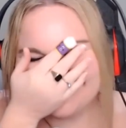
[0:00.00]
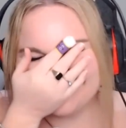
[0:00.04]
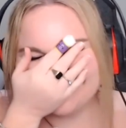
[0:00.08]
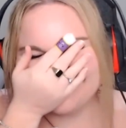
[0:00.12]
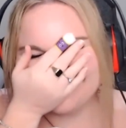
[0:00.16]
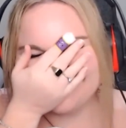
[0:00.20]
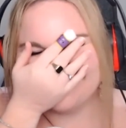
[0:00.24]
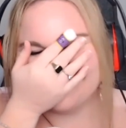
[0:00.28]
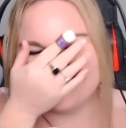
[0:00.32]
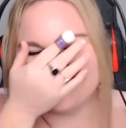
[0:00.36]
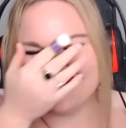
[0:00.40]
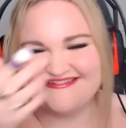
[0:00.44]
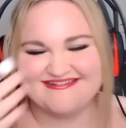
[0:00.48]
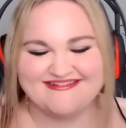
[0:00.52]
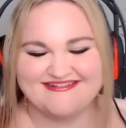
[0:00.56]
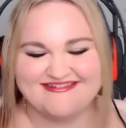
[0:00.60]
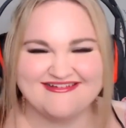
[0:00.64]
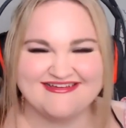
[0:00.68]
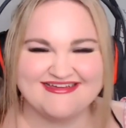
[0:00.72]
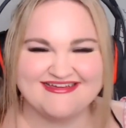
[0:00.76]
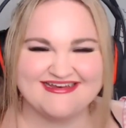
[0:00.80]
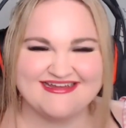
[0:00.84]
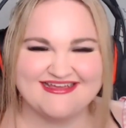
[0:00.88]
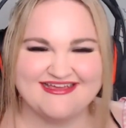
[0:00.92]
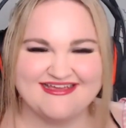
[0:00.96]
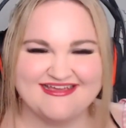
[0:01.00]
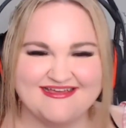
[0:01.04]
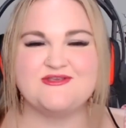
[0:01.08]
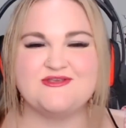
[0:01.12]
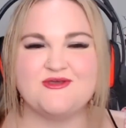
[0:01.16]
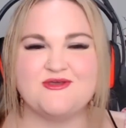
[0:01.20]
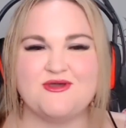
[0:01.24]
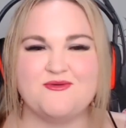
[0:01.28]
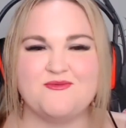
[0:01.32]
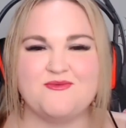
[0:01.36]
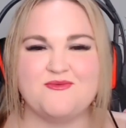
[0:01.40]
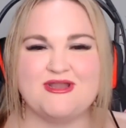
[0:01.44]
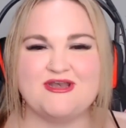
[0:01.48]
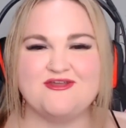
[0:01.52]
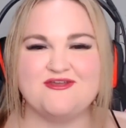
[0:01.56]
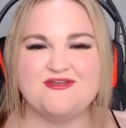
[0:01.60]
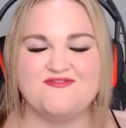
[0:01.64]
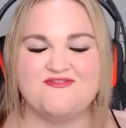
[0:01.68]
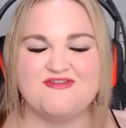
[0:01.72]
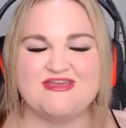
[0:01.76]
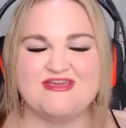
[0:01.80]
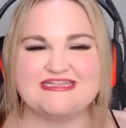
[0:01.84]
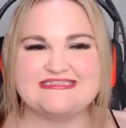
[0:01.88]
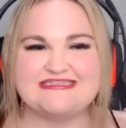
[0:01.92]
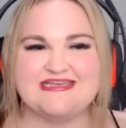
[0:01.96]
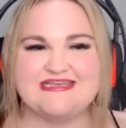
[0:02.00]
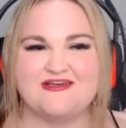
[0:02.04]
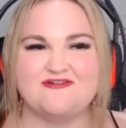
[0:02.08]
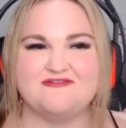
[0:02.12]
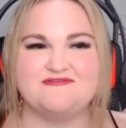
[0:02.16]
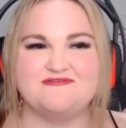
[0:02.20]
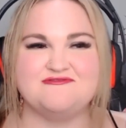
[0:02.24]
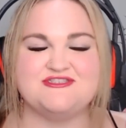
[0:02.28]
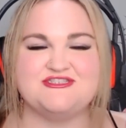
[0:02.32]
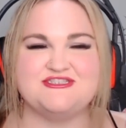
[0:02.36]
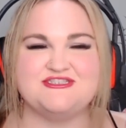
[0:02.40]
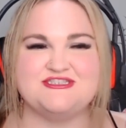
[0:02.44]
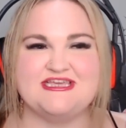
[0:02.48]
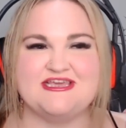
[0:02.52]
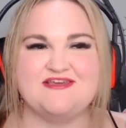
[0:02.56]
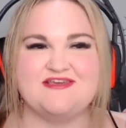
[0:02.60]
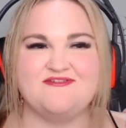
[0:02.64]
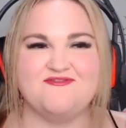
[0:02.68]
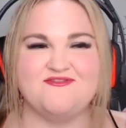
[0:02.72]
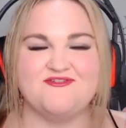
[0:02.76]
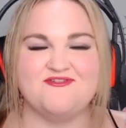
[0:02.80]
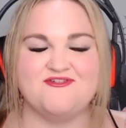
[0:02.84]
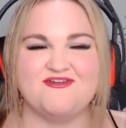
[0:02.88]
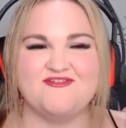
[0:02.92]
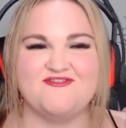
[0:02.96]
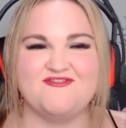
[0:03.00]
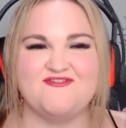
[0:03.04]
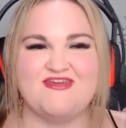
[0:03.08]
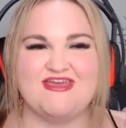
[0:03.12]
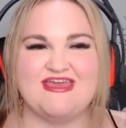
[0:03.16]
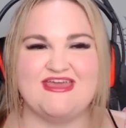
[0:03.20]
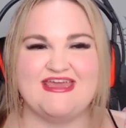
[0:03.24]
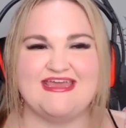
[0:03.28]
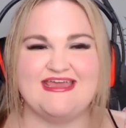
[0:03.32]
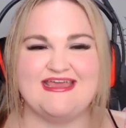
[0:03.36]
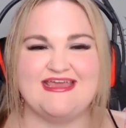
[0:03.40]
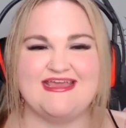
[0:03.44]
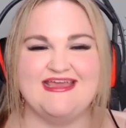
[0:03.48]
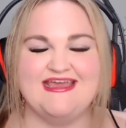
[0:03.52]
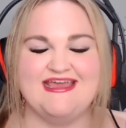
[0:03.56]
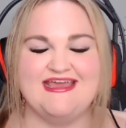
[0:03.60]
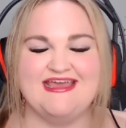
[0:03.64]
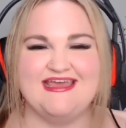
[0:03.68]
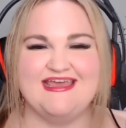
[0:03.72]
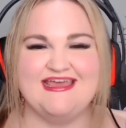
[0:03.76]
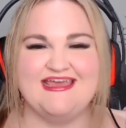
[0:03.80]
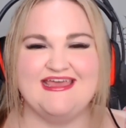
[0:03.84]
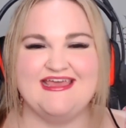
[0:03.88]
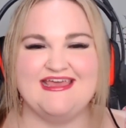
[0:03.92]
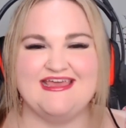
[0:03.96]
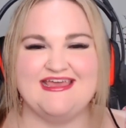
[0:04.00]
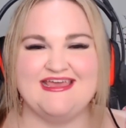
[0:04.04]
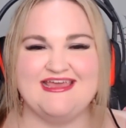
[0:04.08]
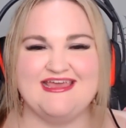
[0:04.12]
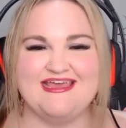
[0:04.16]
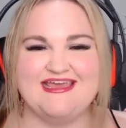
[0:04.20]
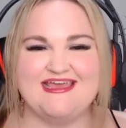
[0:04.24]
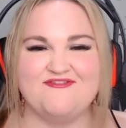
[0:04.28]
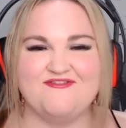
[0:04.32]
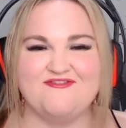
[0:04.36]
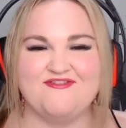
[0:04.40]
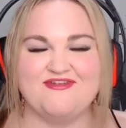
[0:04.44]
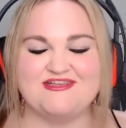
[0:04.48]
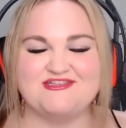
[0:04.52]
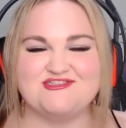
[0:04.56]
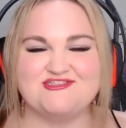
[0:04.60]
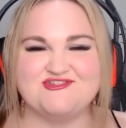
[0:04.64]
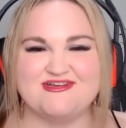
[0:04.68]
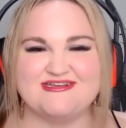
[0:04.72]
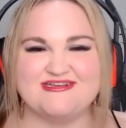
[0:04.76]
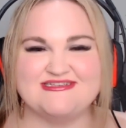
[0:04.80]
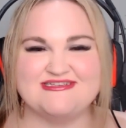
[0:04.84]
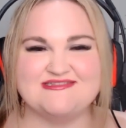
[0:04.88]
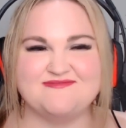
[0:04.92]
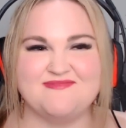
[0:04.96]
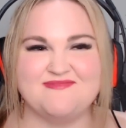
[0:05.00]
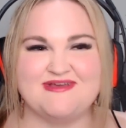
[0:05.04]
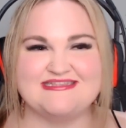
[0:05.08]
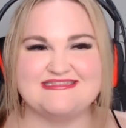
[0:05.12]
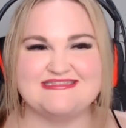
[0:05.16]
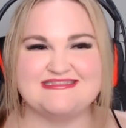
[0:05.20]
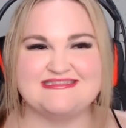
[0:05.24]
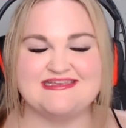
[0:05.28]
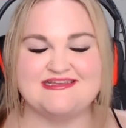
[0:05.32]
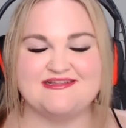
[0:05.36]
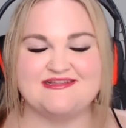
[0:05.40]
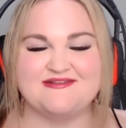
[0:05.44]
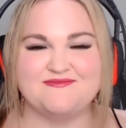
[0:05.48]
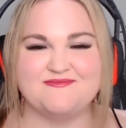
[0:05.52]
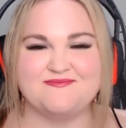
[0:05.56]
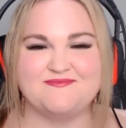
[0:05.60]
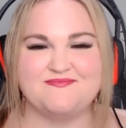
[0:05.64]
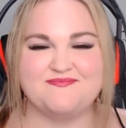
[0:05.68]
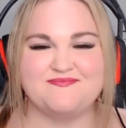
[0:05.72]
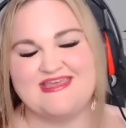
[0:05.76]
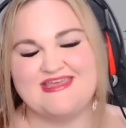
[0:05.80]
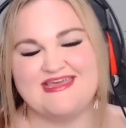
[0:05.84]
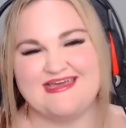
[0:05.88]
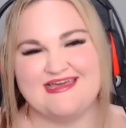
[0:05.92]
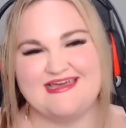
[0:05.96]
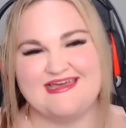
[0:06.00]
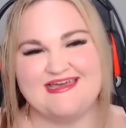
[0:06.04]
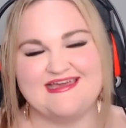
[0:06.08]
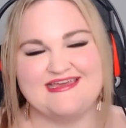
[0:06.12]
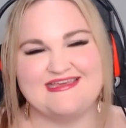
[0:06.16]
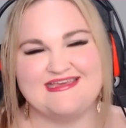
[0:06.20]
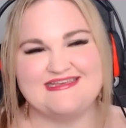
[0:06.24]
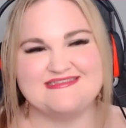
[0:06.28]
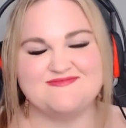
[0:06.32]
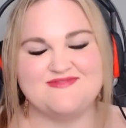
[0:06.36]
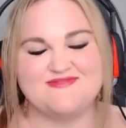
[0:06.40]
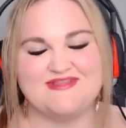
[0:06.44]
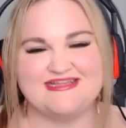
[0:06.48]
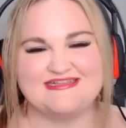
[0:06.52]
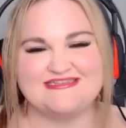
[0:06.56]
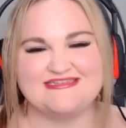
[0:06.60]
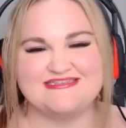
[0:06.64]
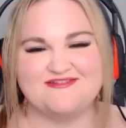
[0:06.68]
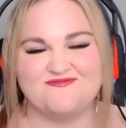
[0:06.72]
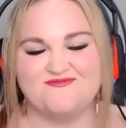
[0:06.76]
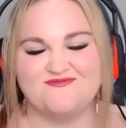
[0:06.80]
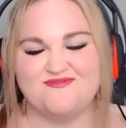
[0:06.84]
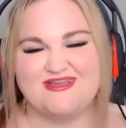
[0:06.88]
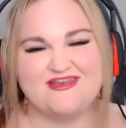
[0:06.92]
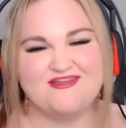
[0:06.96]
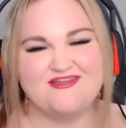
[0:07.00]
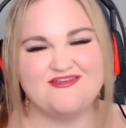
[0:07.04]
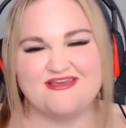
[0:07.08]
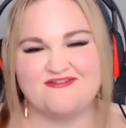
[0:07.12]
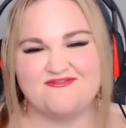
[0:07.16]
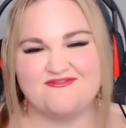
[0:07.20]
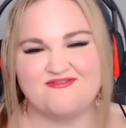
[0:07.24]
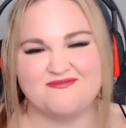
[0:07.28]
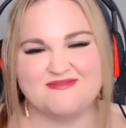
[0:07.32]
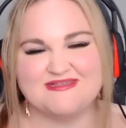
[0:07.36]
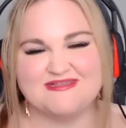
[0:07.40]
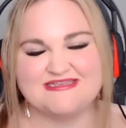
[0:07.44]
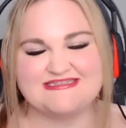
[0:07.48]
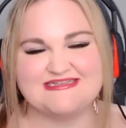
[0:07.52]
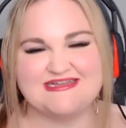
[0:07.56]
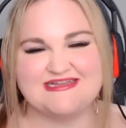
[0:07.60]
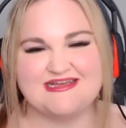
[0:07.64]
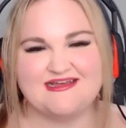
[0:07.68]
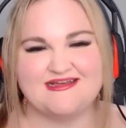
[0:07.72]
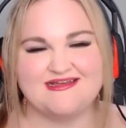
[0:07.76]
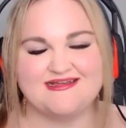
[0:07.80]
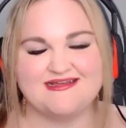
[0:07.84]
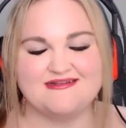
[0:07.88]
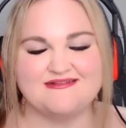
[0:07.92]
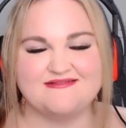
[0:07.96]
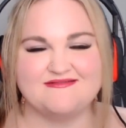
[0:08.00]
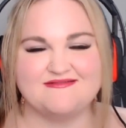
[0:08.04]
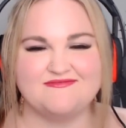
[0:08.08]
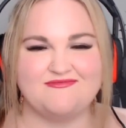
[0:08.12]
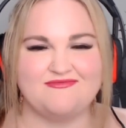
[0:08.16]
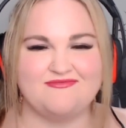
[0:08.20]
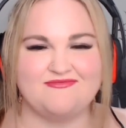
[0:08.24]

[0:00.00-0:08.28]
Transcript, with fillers: oh god. So I wonder if he tells Shiv or if he if he trusts Matsson. Yeah, he's playing Shiv. We knew that from the start.